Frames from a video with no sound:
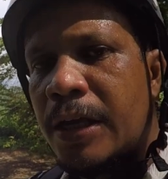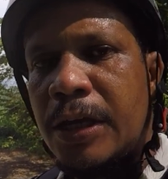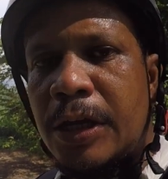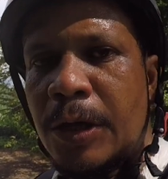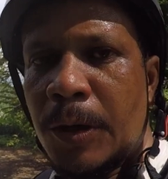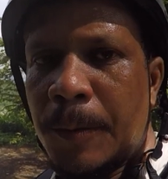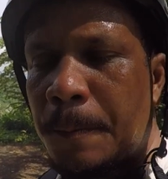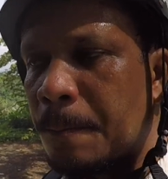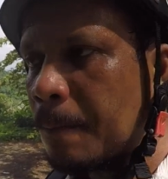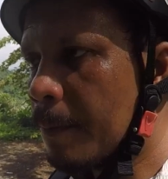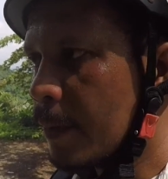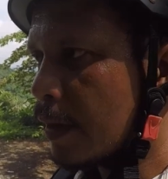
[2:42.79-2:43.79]
here
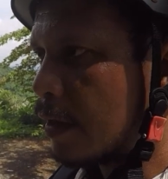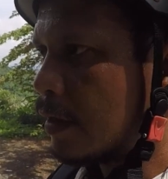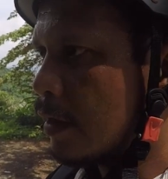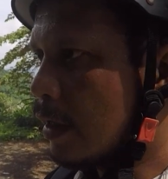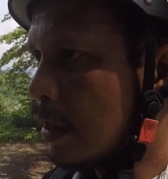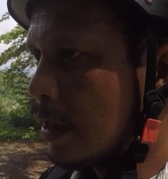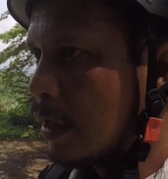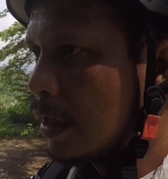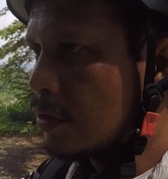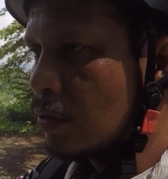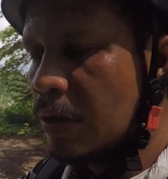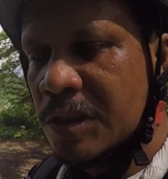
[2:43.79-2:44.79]

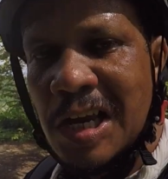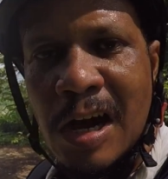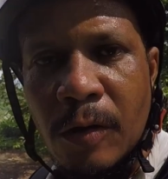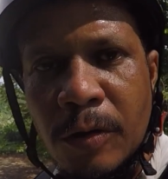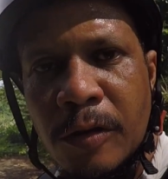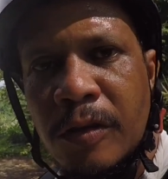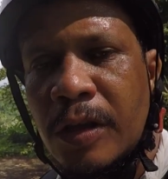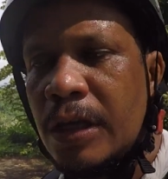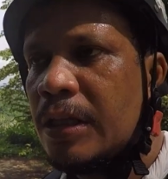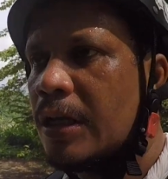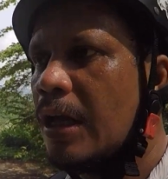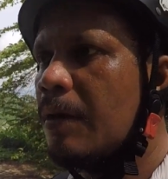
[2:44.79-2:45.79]
to the south
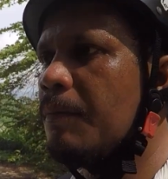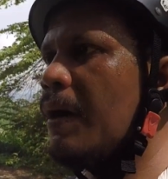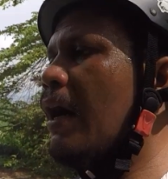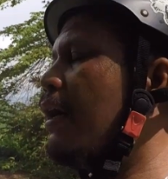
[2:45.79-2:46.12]
in Calamba.